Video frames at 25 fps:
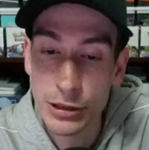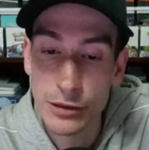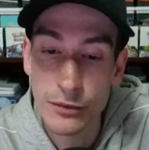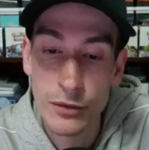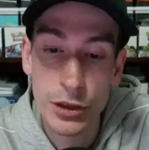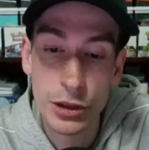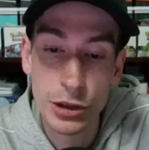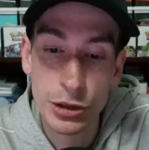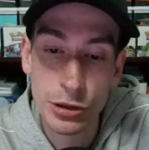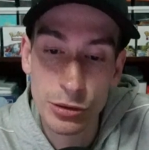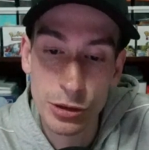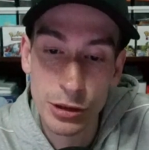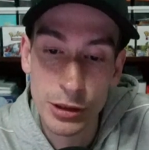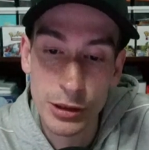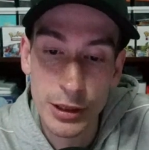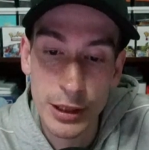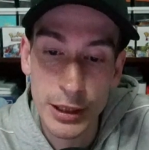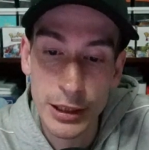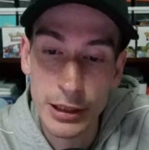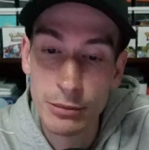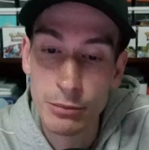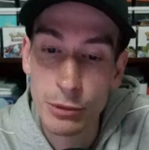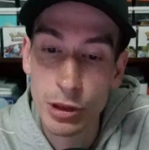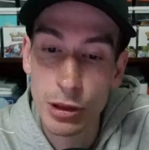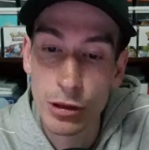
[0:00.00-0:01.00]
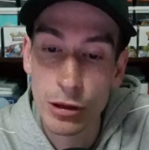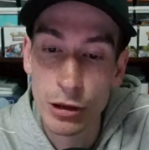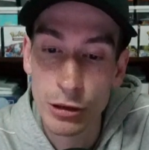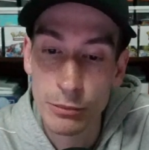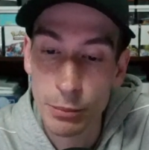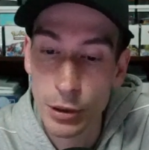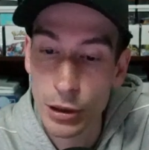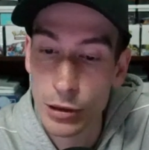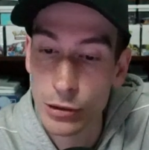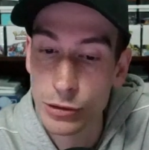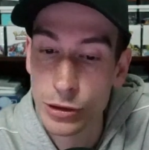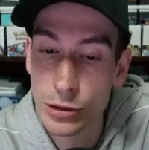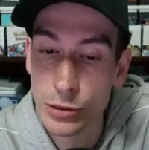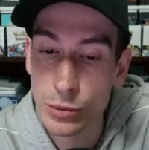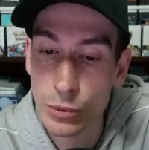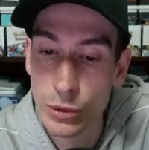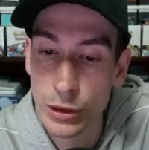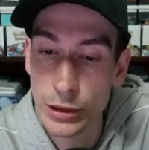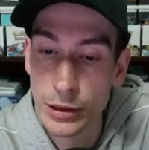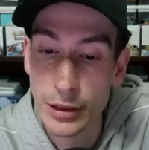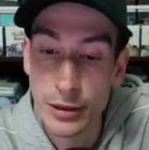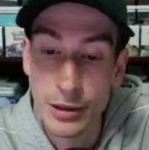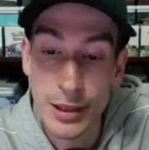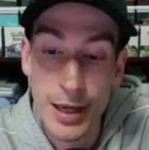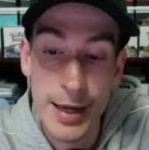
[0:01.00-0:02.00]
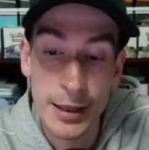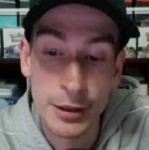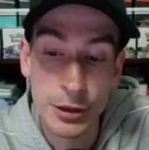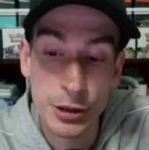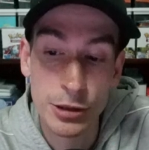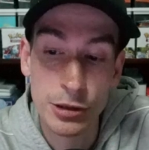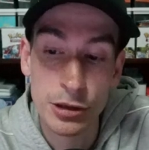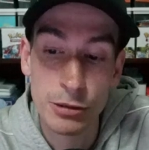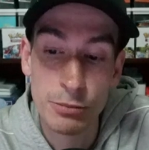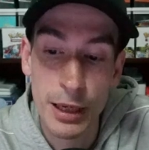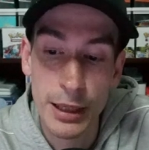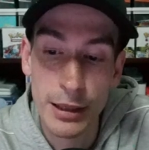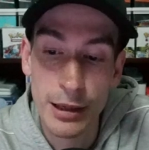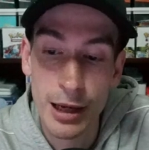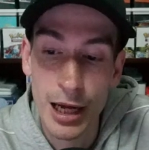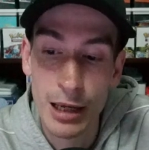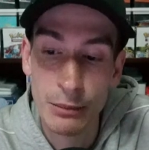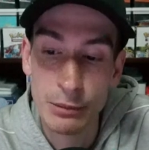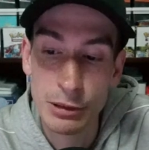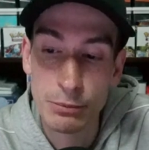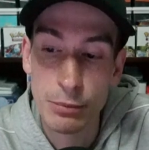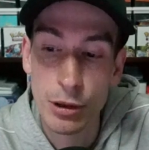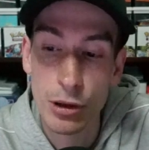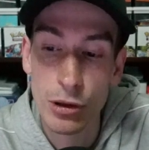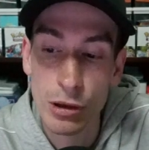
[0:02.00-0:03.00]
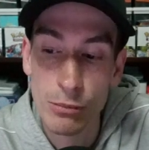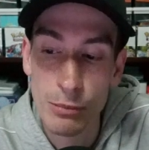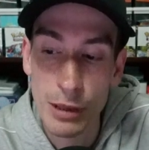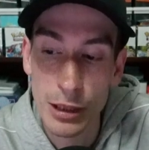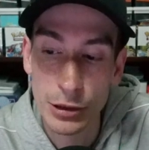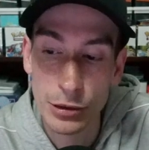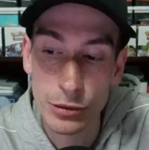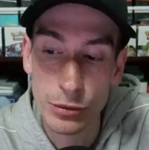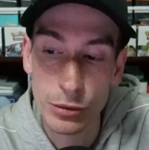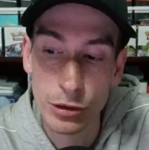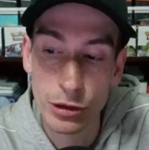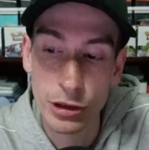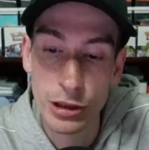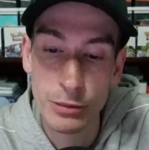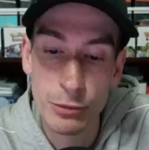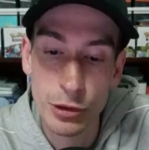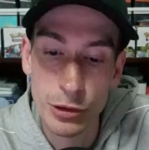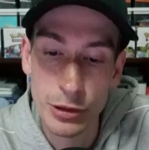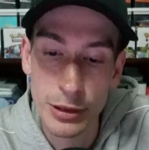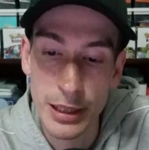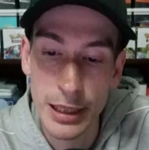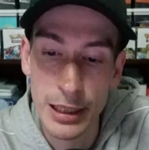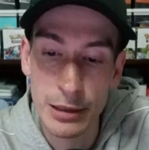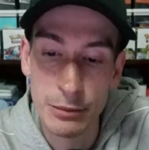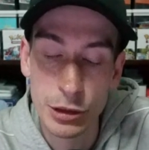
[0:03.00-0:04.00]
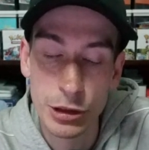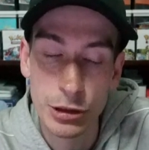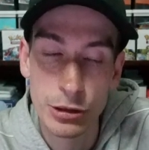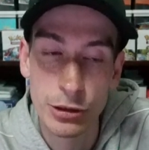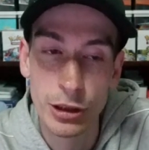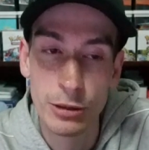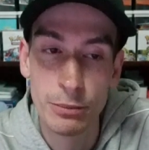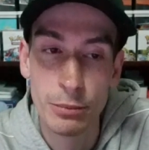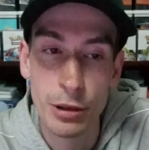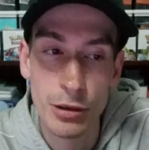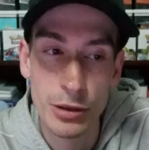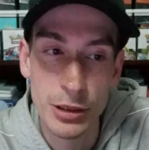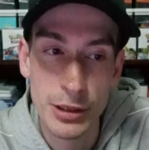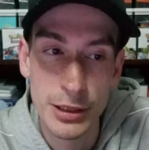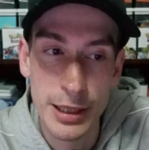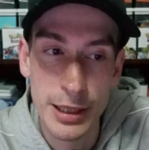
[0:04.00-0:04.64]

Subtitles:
of the new Stadium card Postwick. Attacks used by Hop's Pokemon do 30 more damage to your opponent's